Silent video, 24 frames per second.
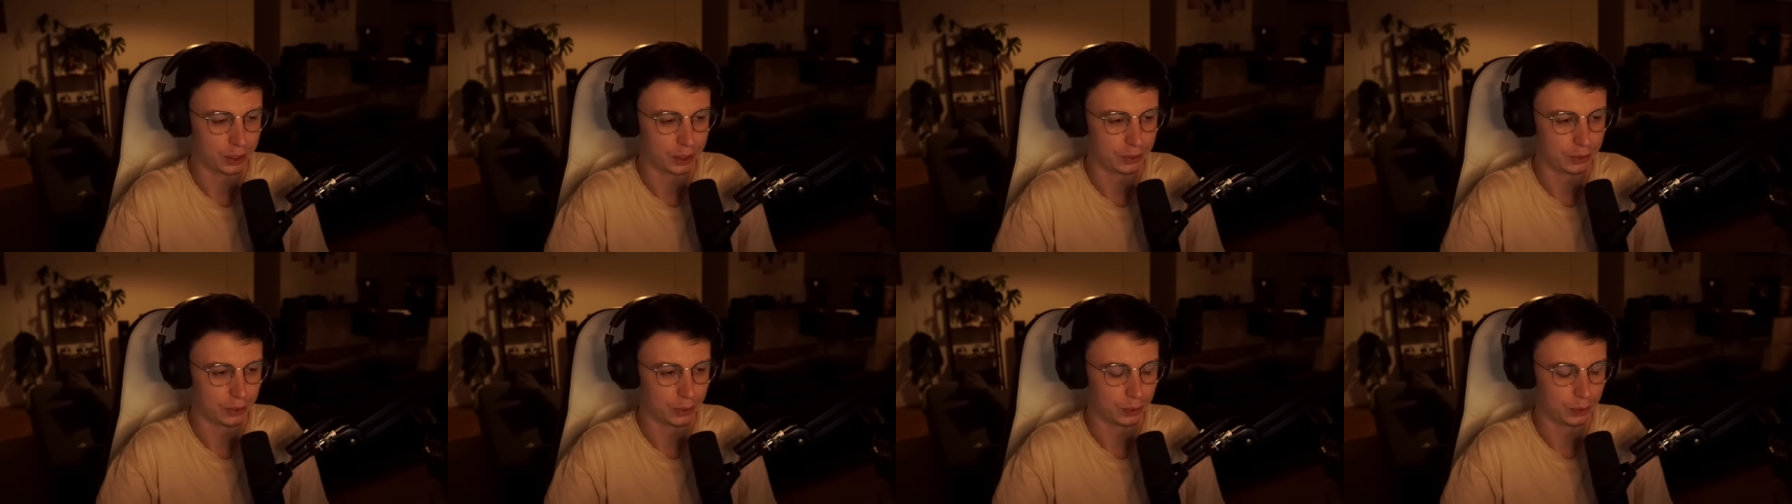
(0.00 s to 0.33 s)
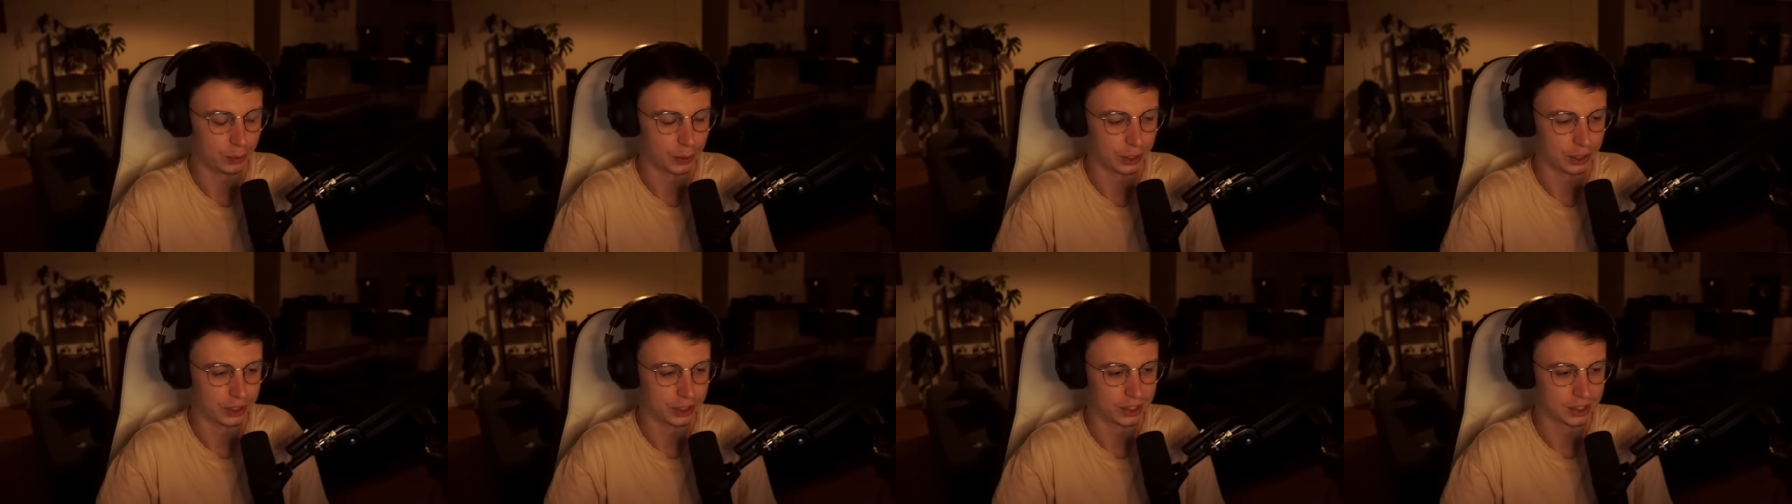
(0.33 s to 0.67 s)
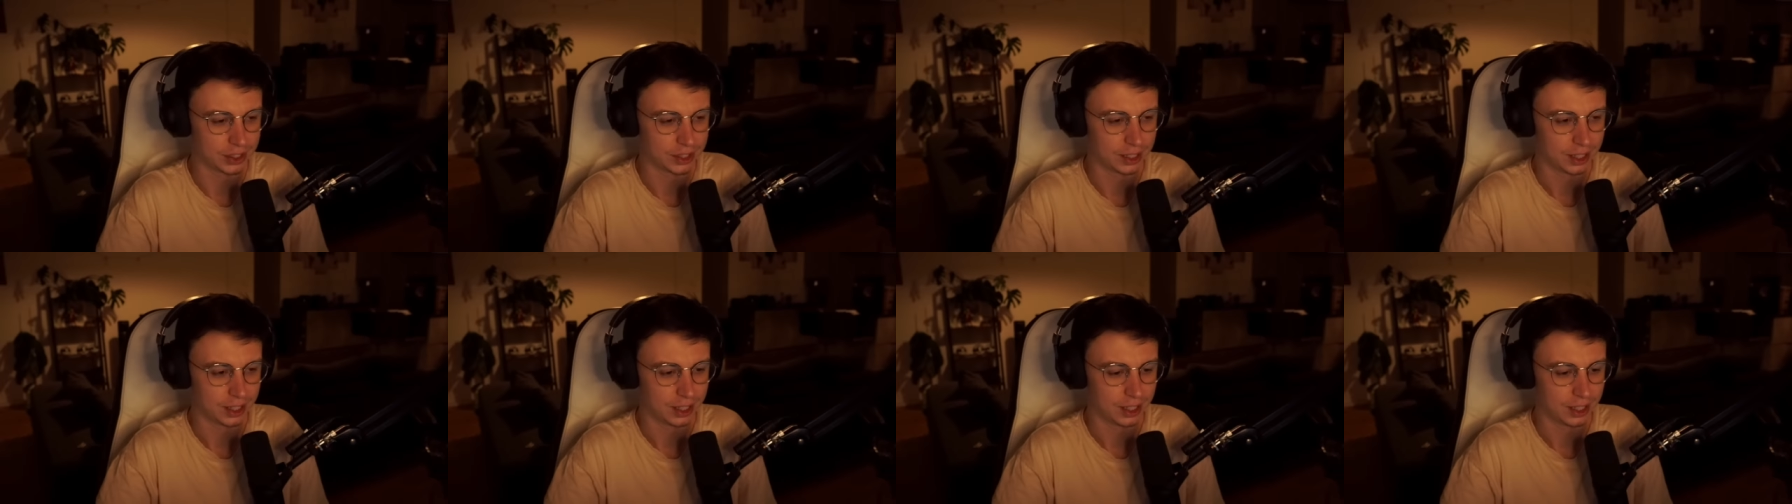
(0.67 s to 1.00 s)
believe you,
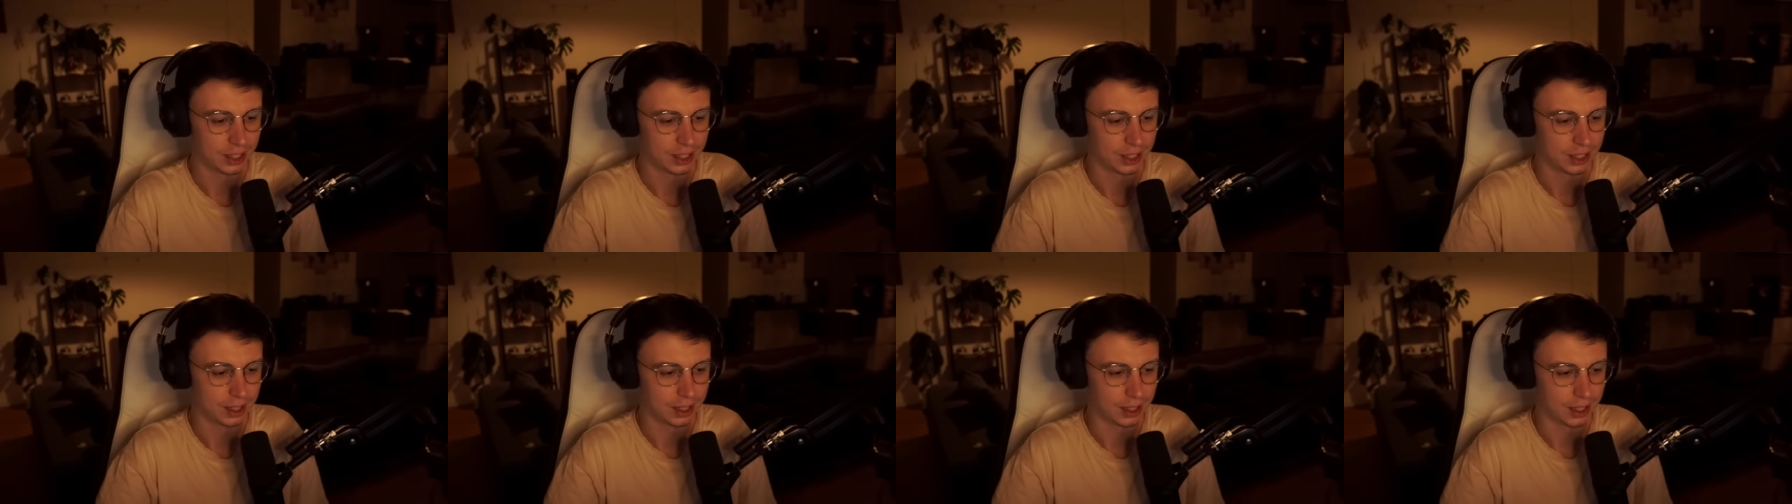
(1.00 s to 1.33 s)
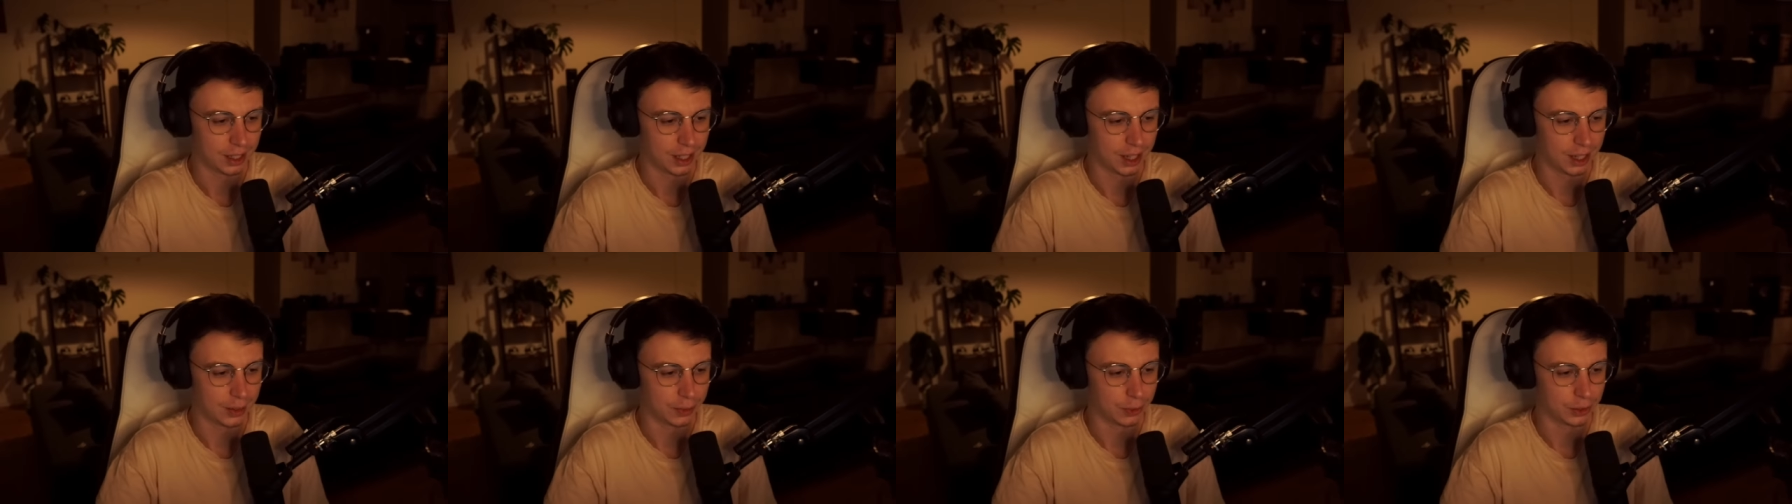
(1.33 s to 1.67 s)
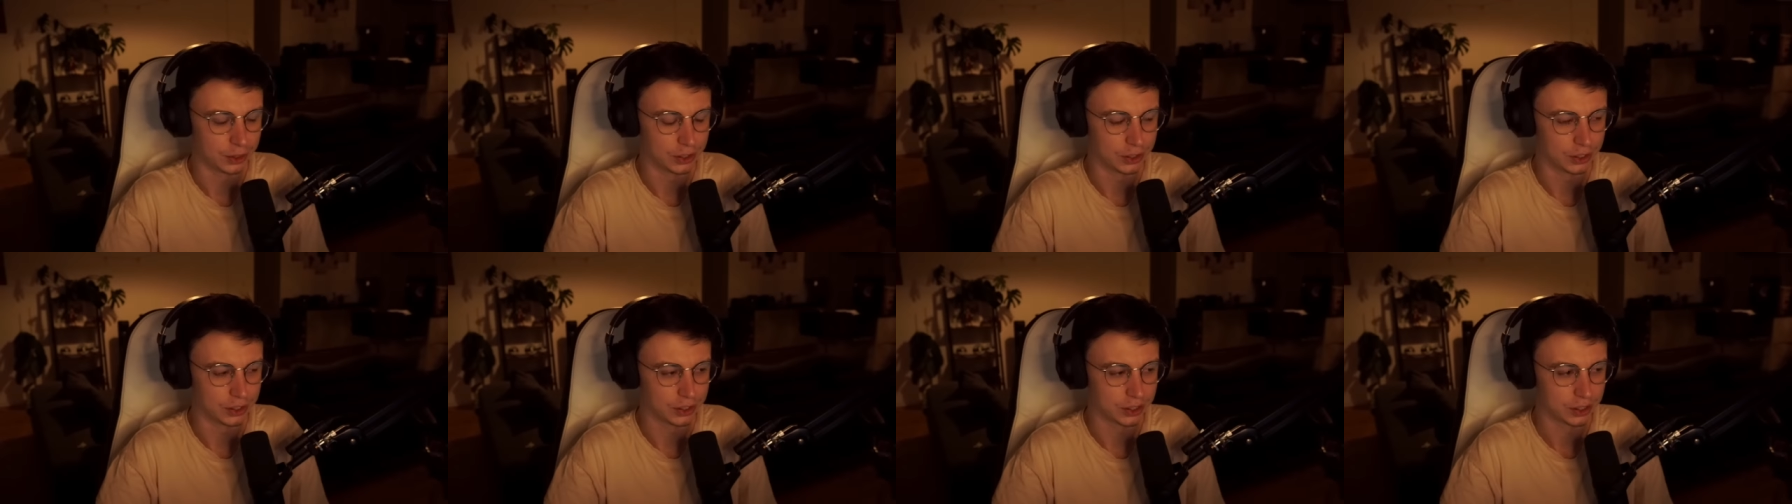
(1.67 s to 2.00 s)
because I
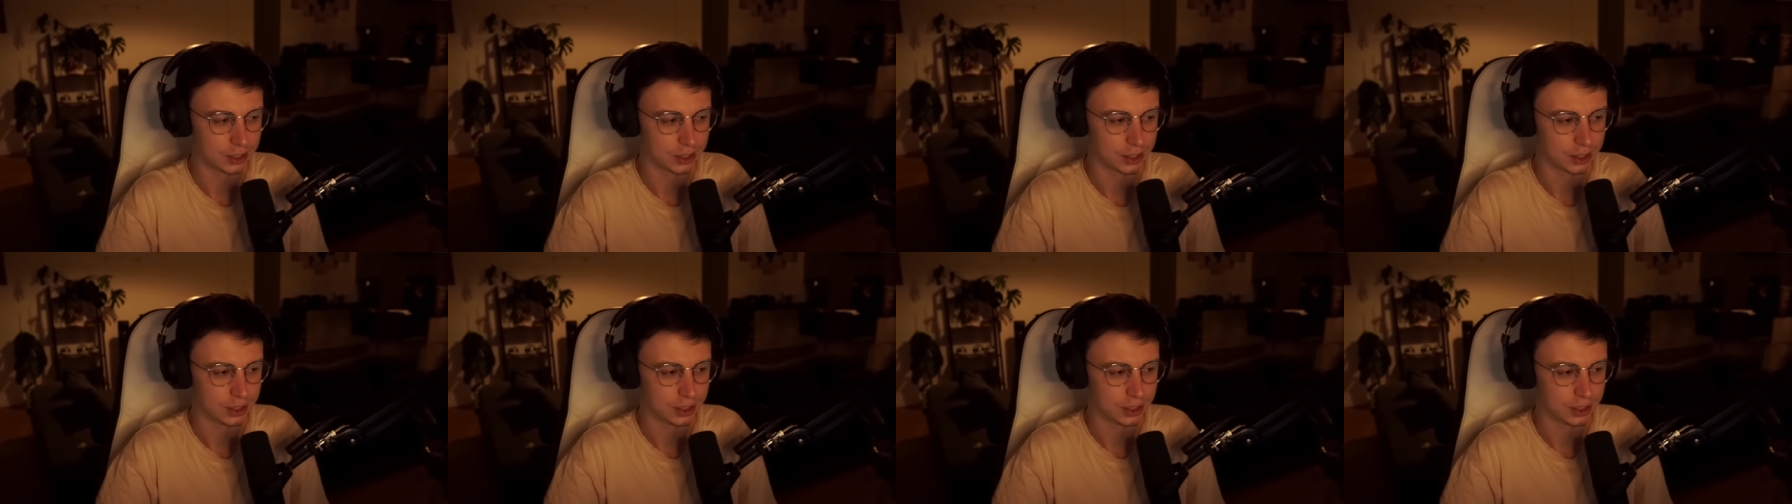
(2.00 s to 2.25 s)
was